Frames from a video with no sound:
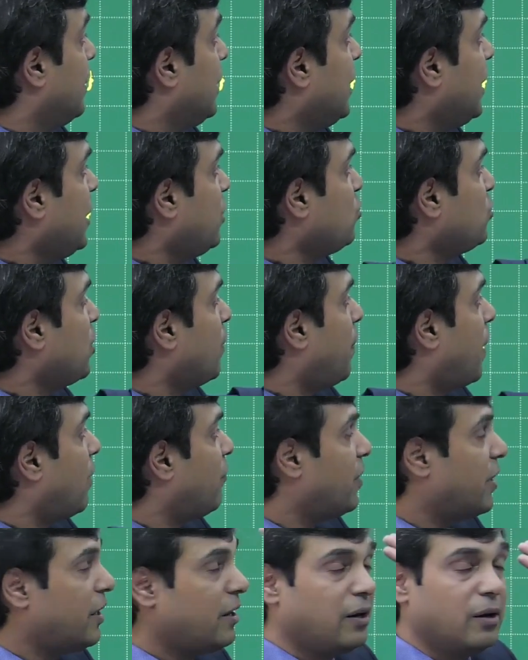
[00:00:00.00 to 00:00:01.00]
e to the
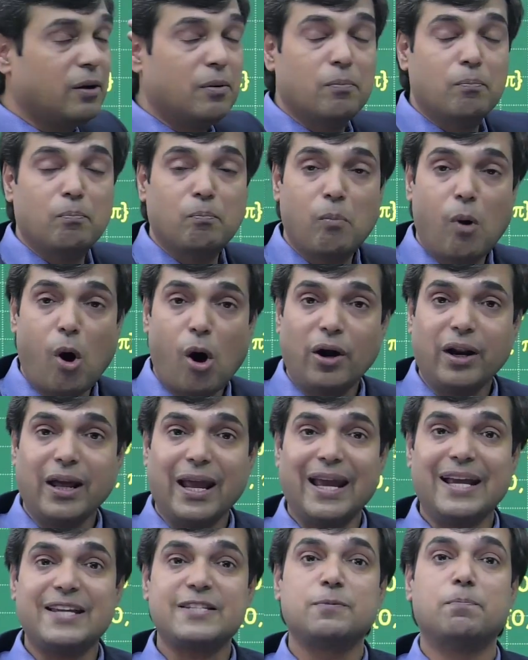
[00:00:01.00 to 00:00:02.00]
power mod
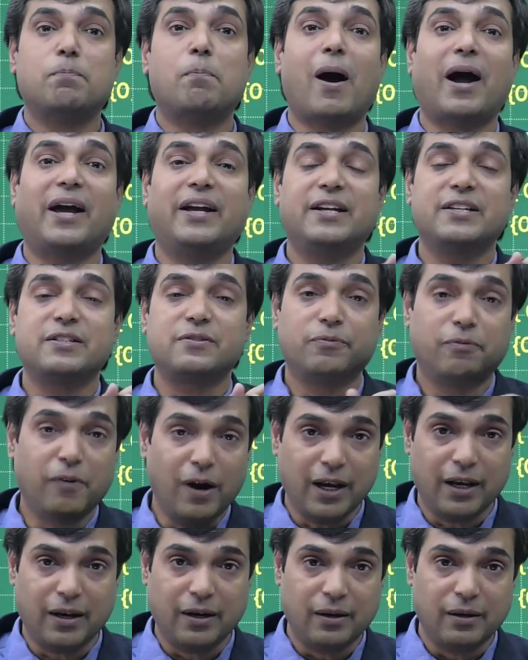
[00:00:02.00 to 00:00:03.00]
x minus
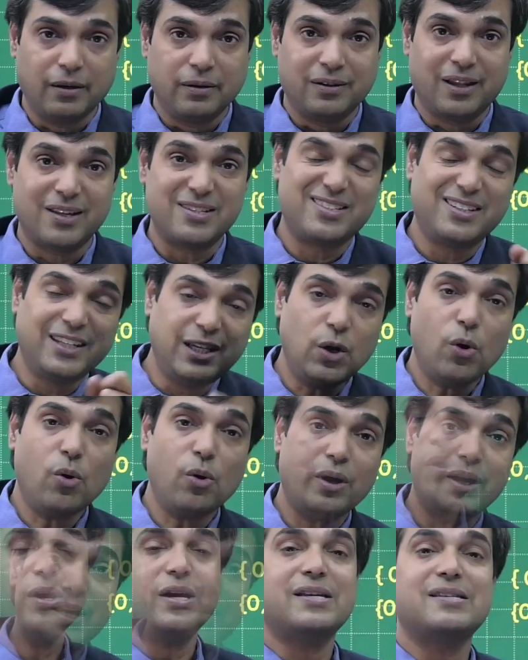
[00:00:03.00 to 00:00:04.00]
1. The
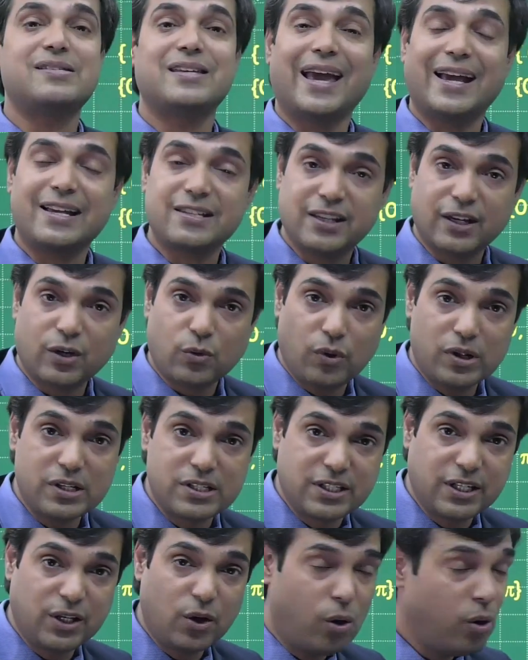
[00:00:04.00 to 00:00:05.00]
0 is x equals
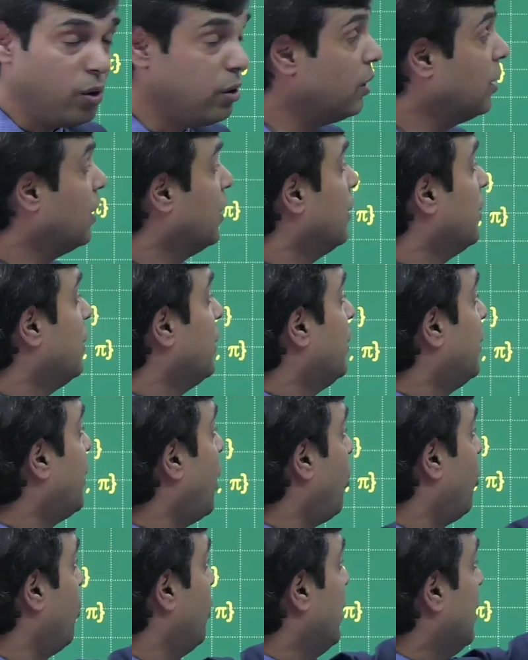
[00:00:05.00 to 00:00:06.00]
0.
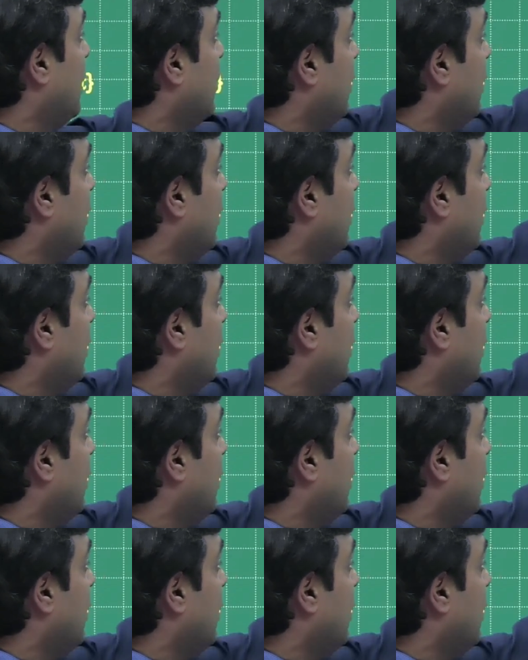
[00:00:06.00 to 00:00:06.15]
Now,